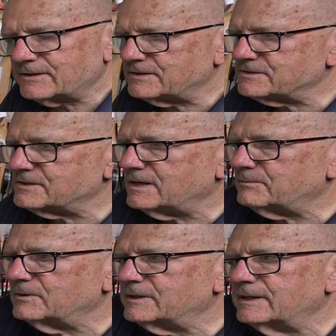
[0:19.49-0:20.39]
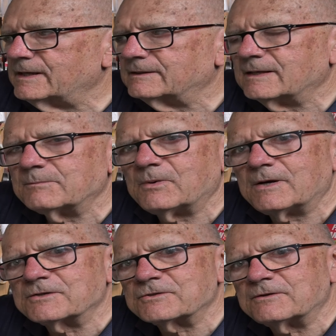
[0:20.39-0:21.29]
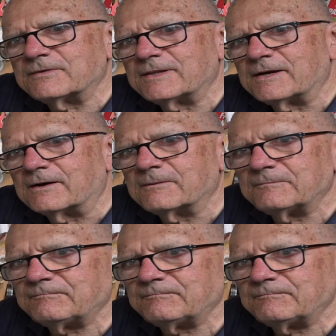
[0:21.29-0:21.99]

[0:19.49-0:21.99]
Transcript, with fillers: can stop looking at that box over there.